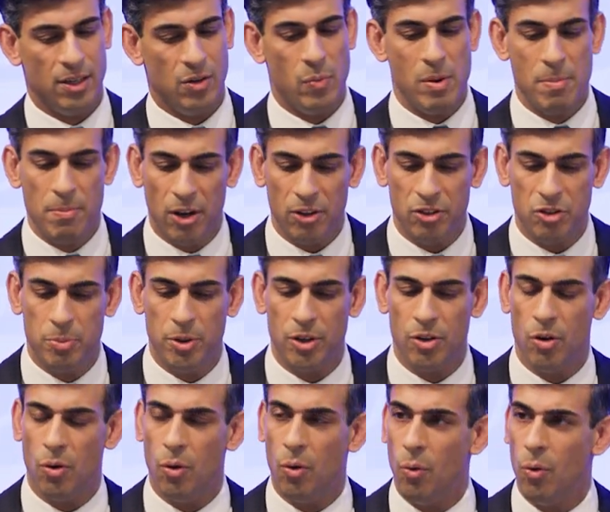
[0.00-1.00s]
We must
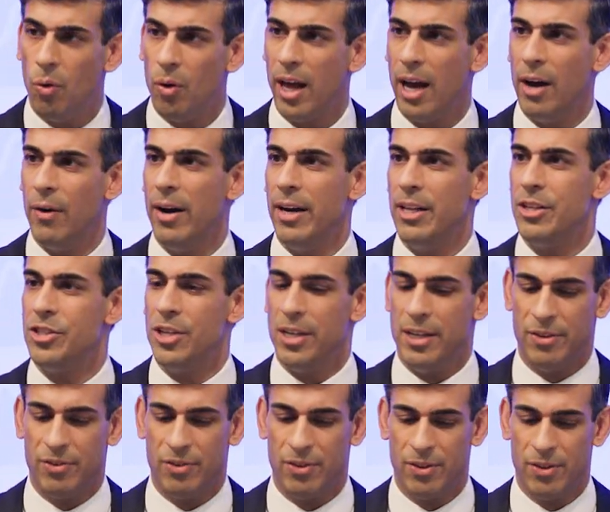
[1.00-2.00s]
put all our
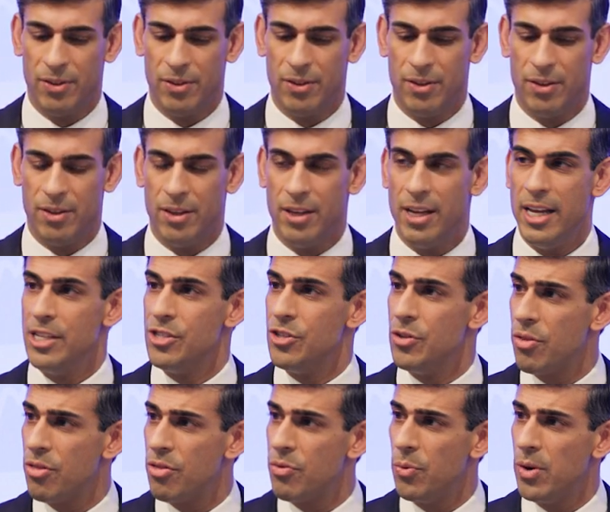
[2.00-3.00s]
energies
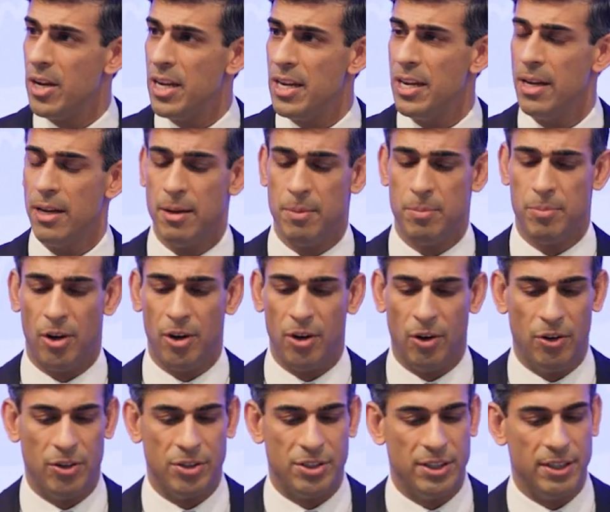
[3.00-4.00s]
into three
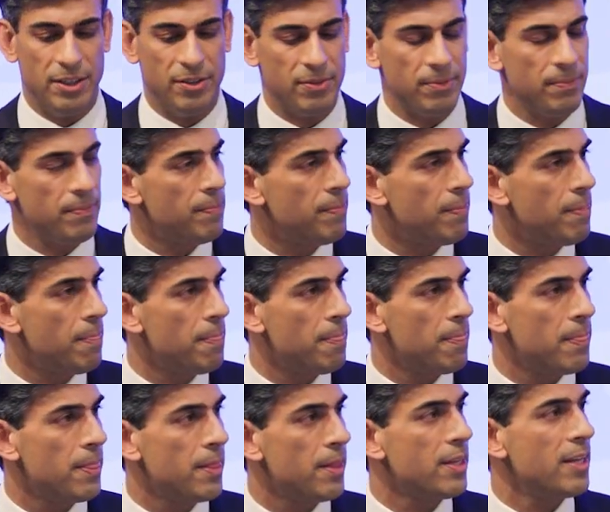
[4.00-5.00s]
priorities:
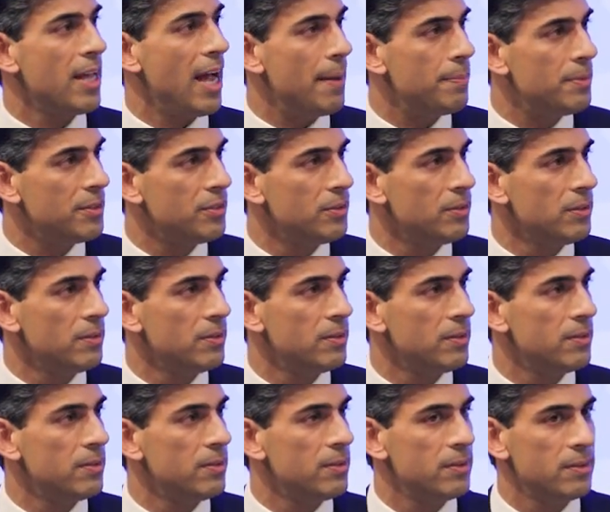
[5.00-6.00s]
capital,
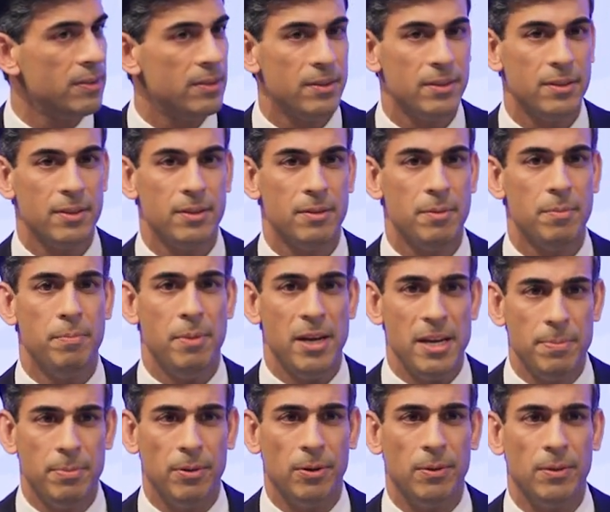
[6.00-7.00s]

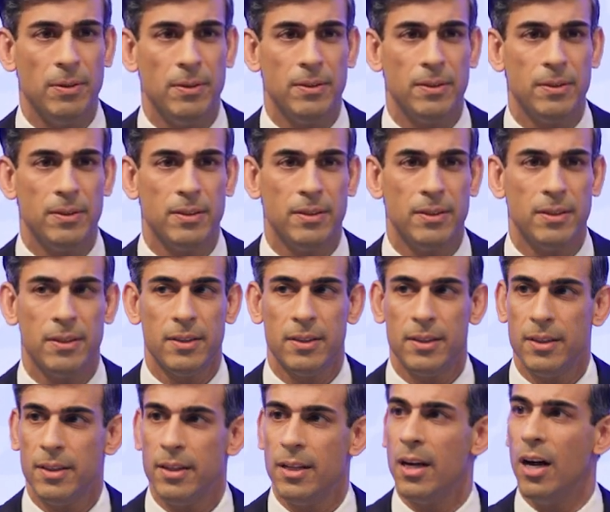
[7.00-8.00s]
people,
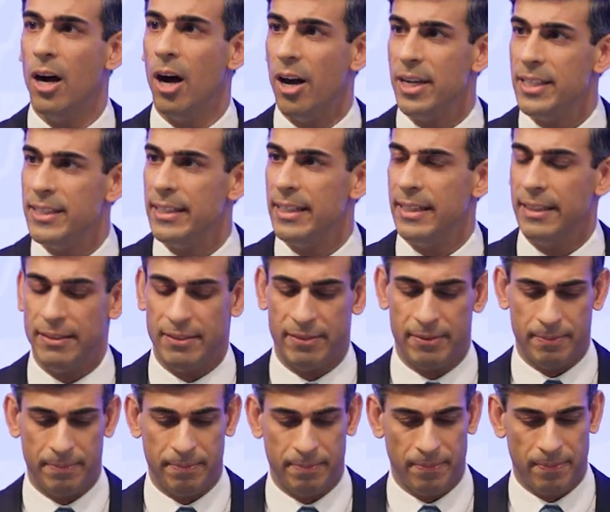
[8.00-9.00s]

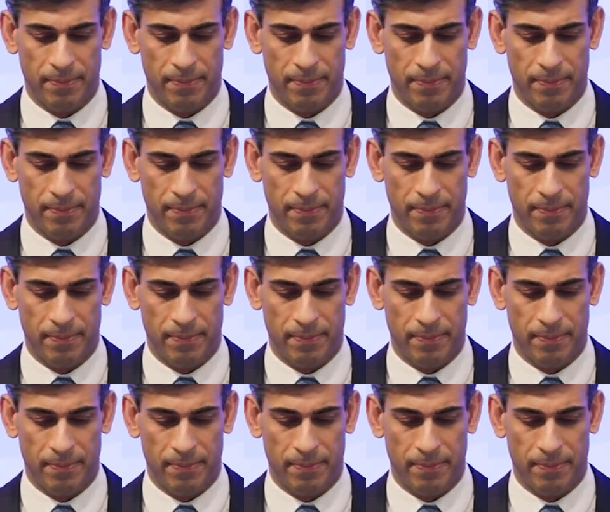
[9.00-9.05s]
ideas.